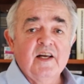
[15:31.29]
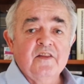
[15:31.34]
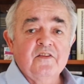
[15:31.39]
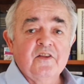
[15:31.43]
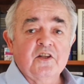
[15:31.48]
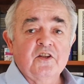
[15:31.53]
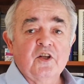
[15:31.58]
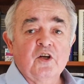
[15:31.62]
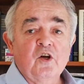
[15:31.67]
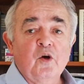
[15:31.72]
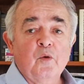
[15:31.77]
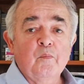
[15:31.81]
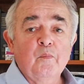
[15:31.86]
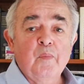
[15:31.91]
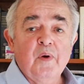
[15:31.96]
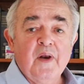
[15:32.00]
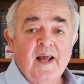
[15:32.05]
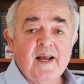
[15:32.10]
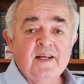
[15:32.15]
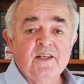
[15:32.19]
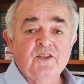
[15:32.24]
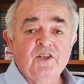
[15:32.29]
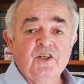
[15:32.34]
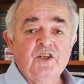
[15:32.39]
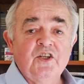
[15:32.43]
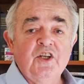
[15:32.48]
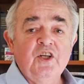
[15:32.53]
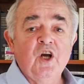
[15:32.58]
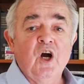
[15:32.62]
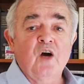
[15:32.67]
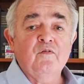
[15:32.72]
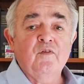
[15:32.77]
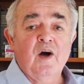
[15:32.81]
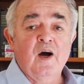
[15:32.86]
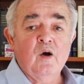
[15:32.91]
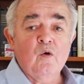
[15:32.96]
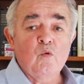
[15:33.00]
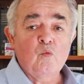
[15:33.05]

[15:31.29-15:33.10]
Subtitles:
that the complexity of our